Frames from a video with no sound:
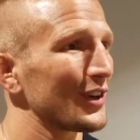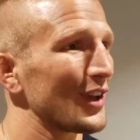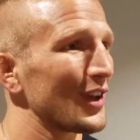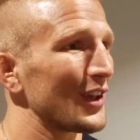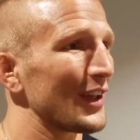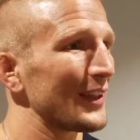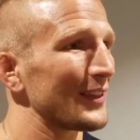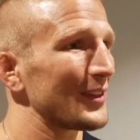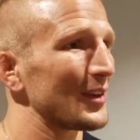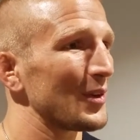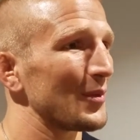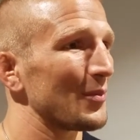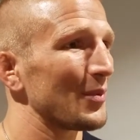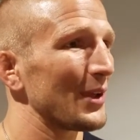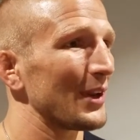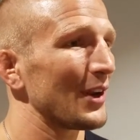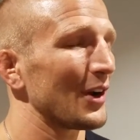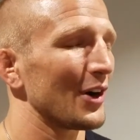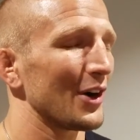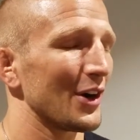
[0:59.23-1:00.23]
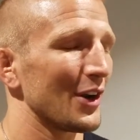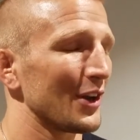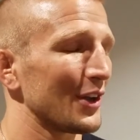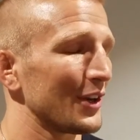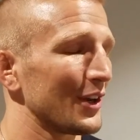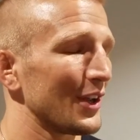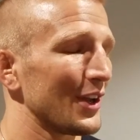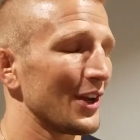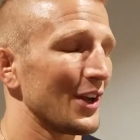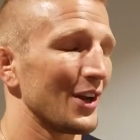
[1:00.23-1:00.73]
Anthony Pe- or
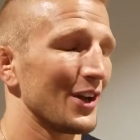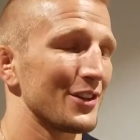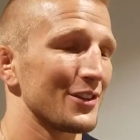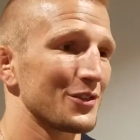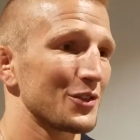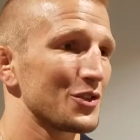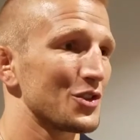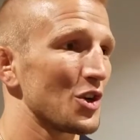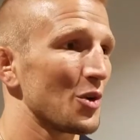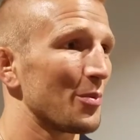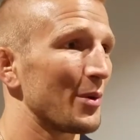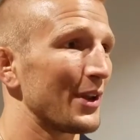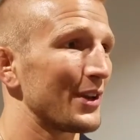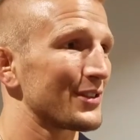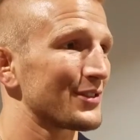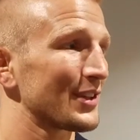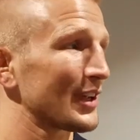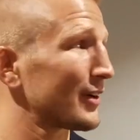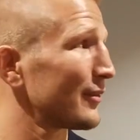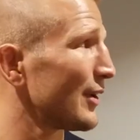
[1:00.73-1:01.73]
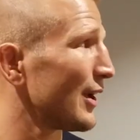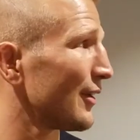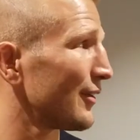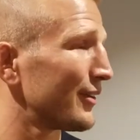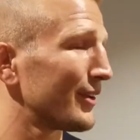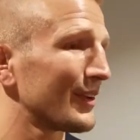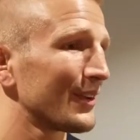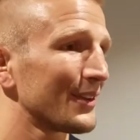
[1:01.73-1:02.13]
on uh, Sergio Pettis second round.